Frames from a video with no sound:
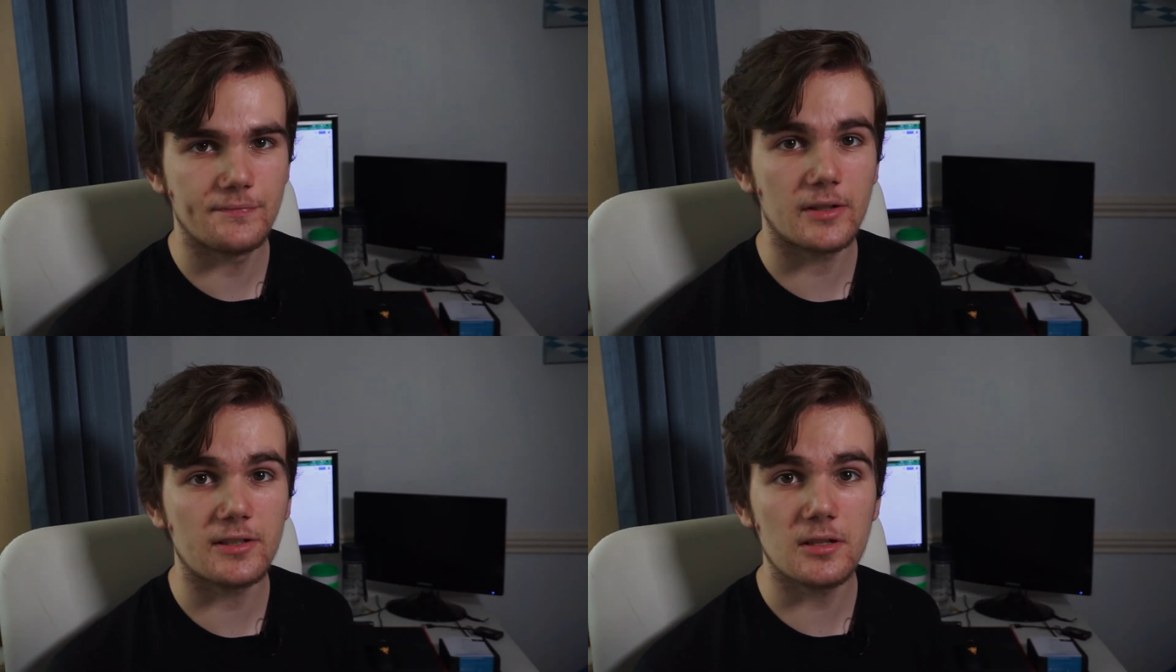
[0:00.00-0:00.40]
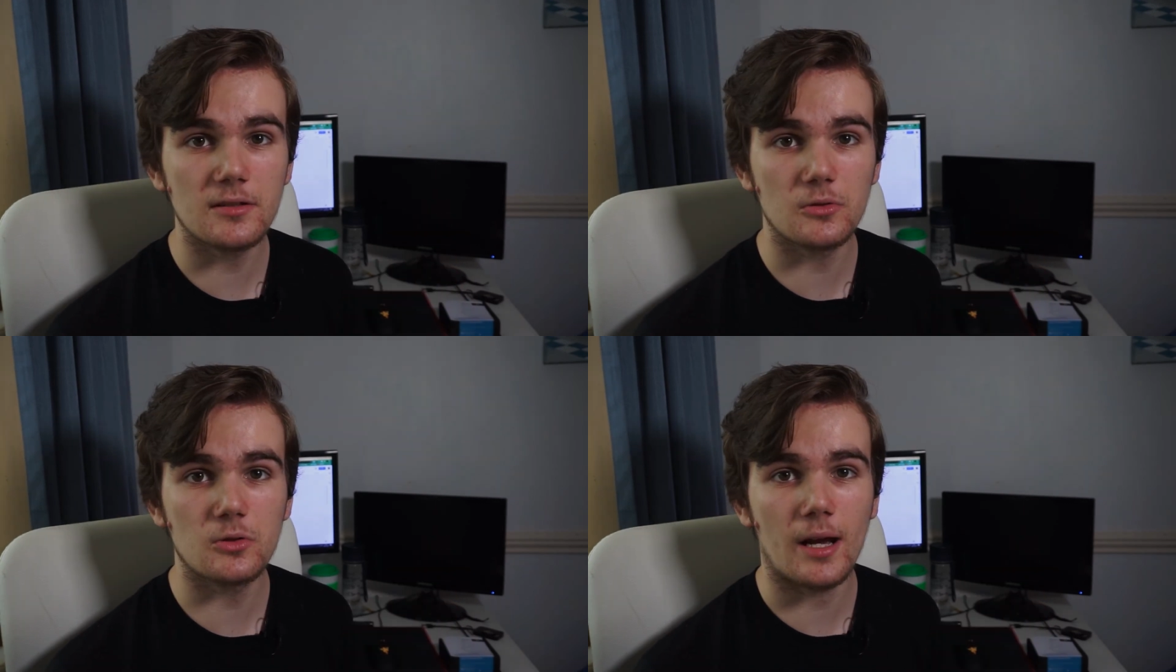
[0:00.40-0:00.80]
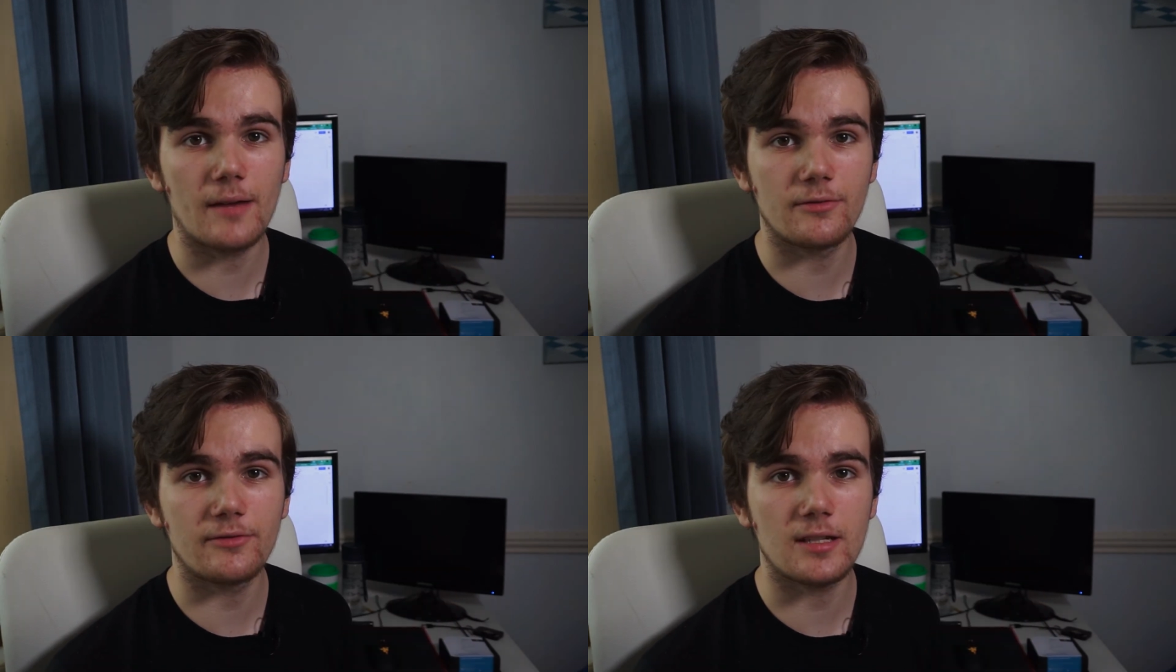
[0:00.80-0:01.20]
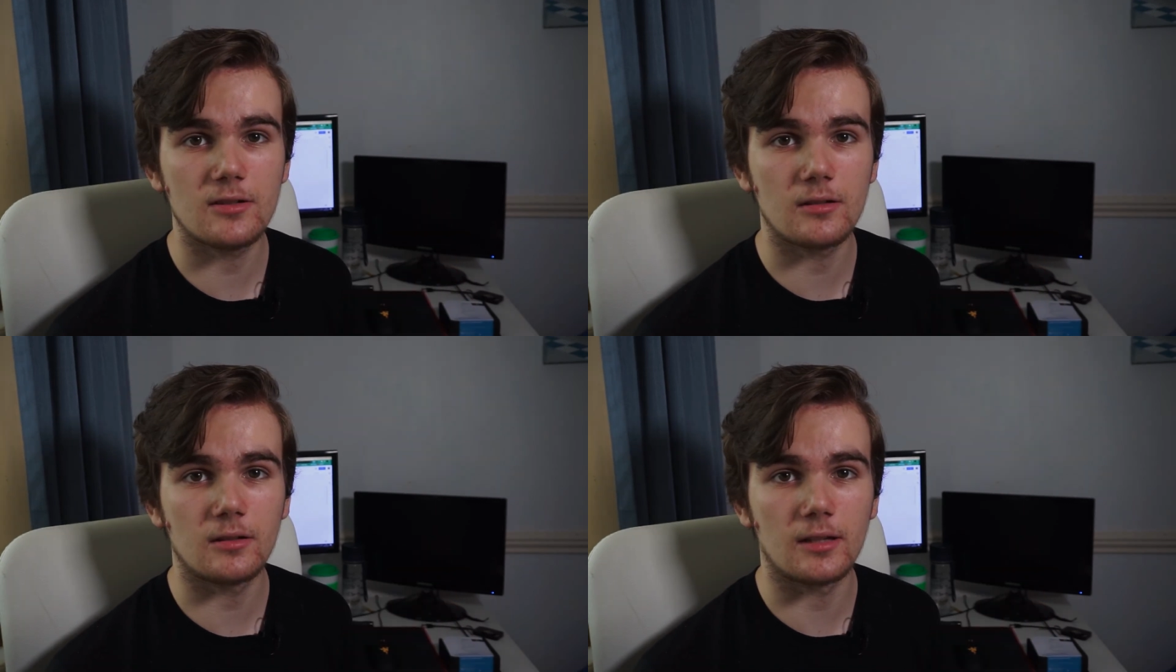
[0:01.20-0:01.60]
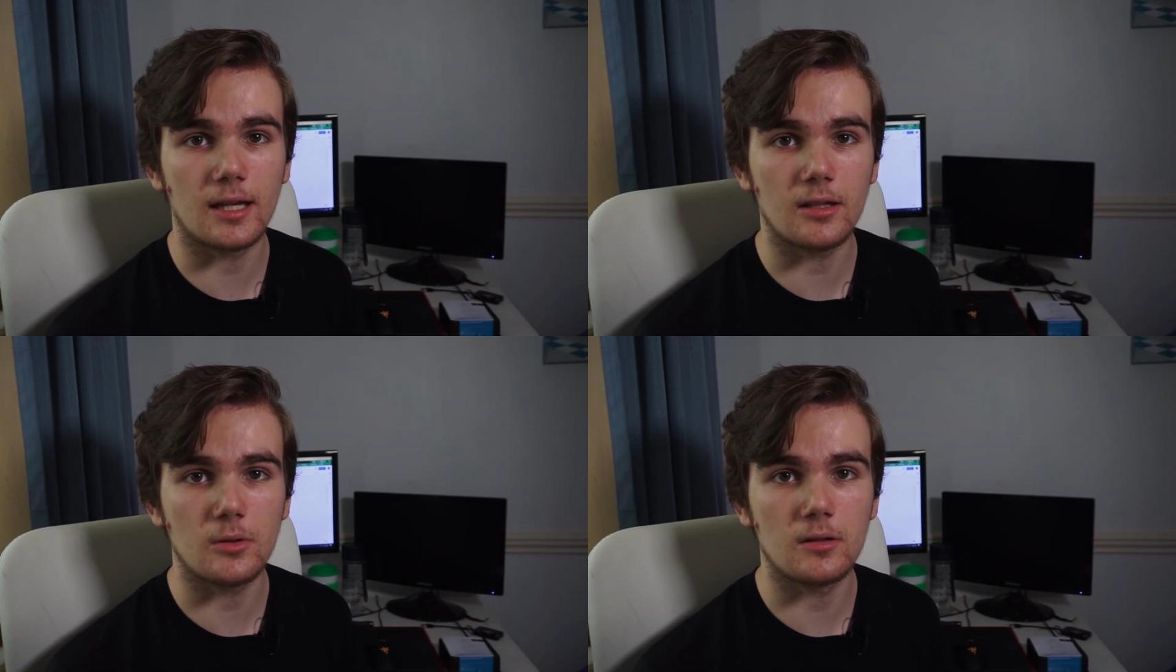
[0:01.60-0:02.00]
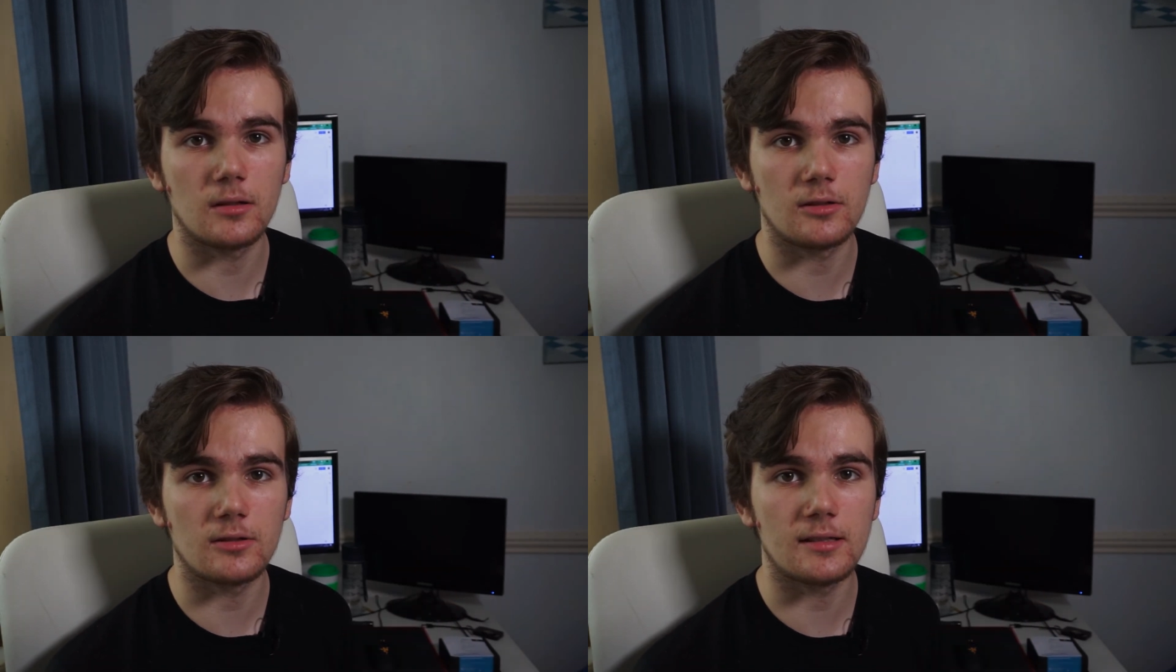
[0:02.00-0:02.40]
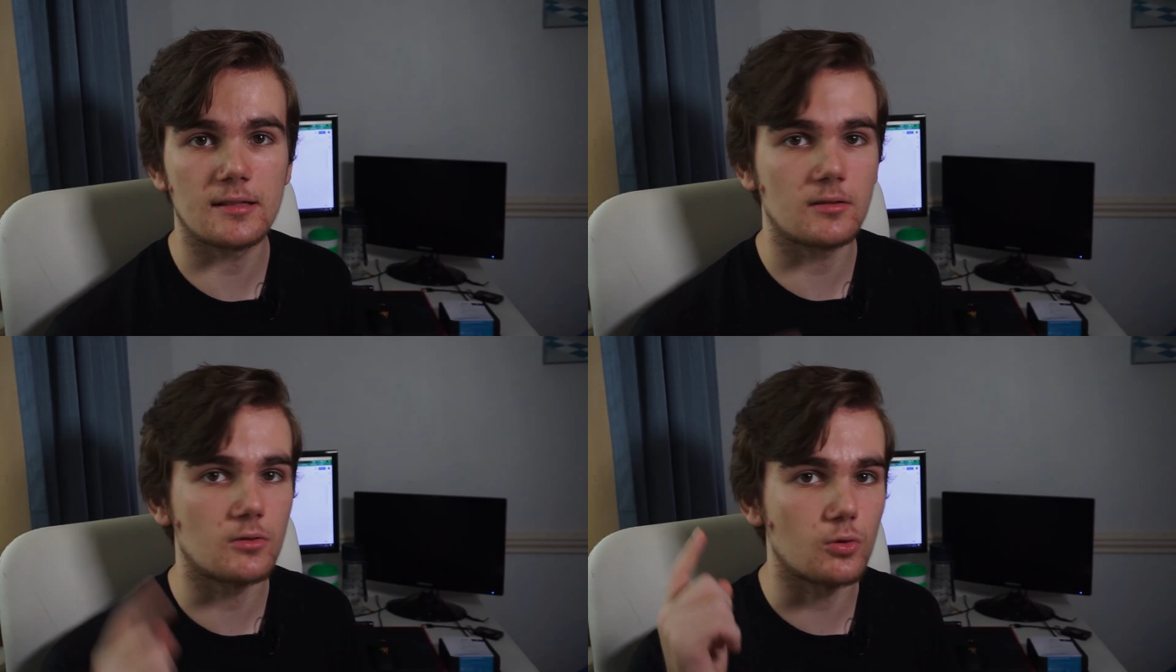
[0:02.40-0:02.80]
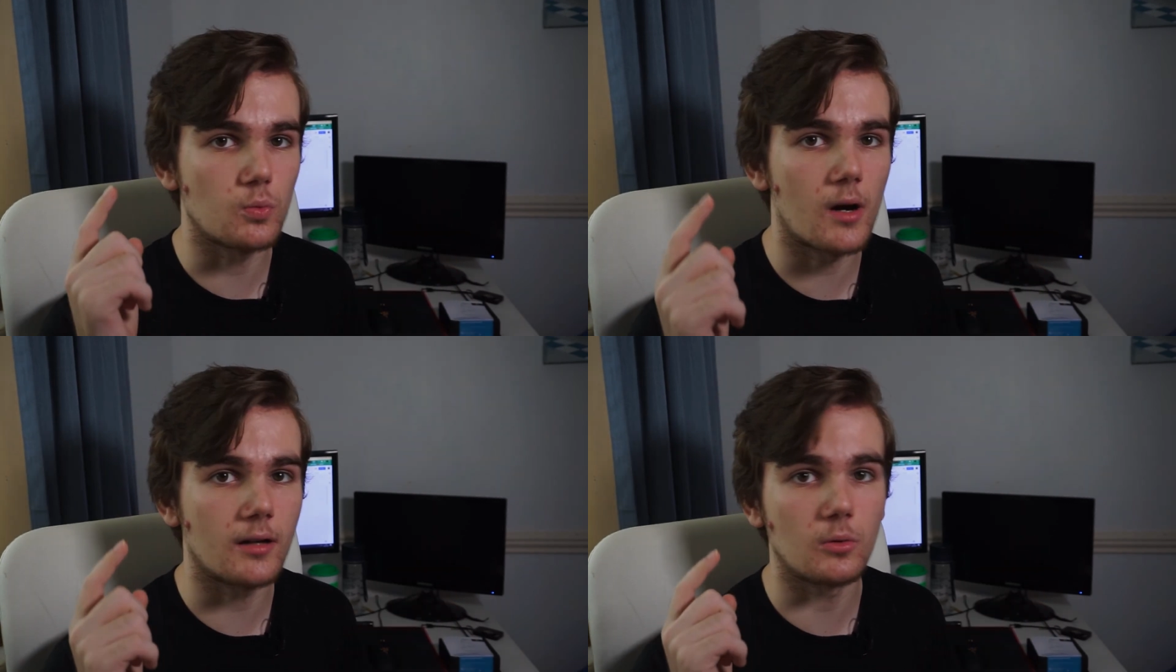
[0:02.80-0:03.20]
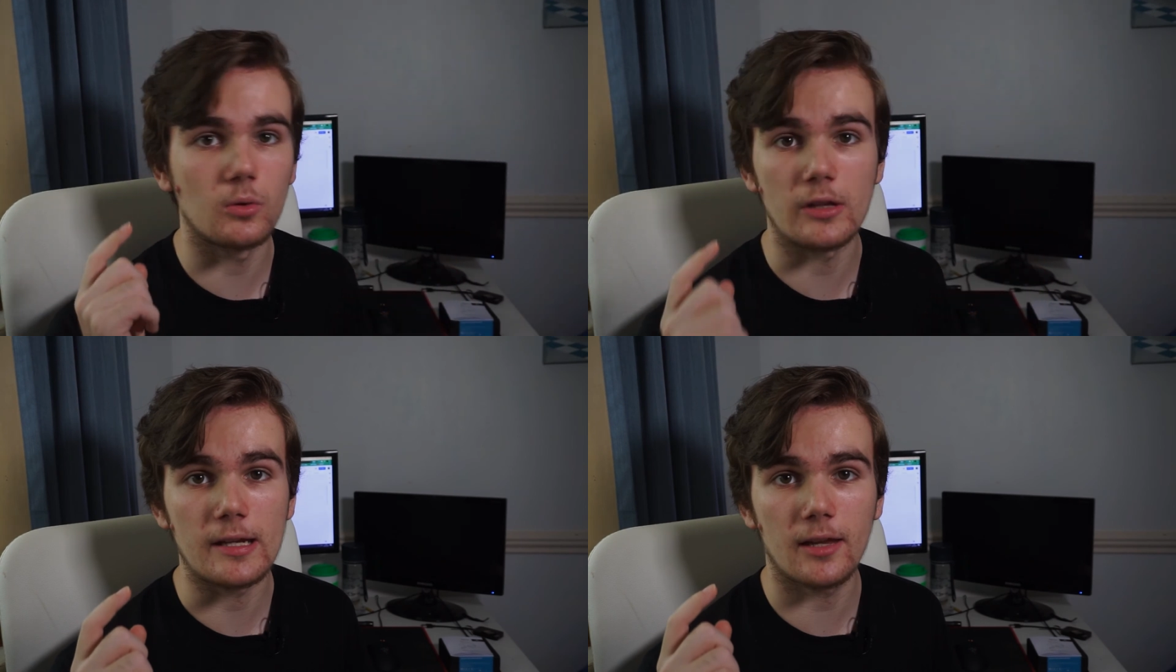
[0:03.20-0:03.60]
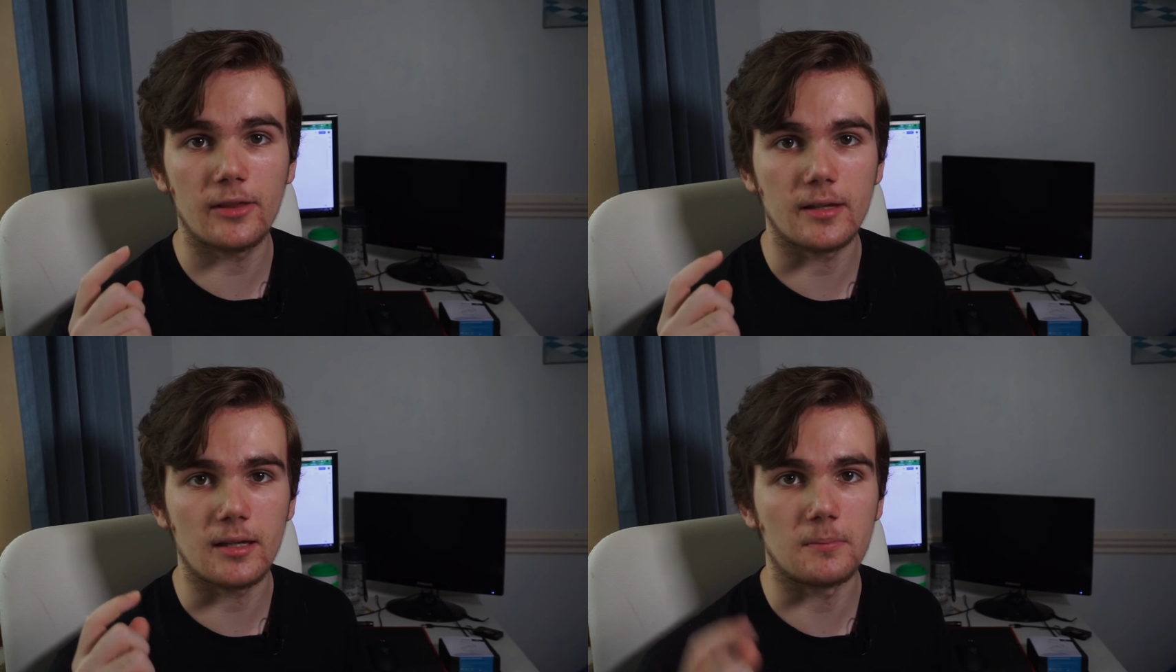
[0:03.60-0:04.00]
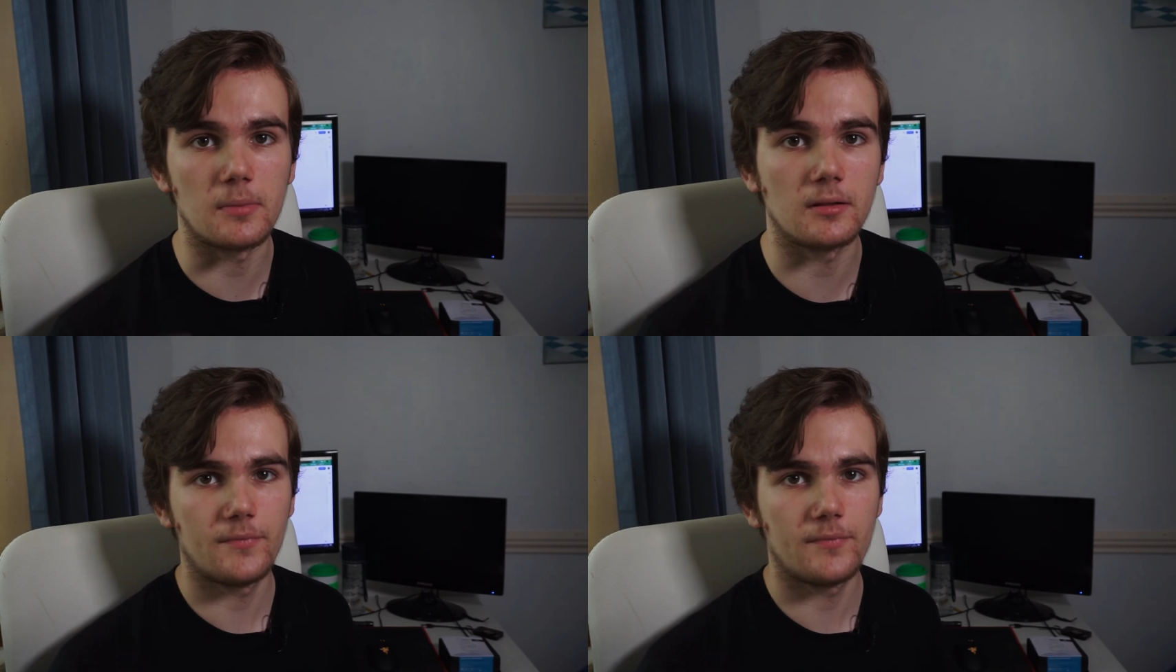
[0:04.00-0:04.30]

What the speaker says: Now this does also have a feature that you can just listen to one or the other earbud,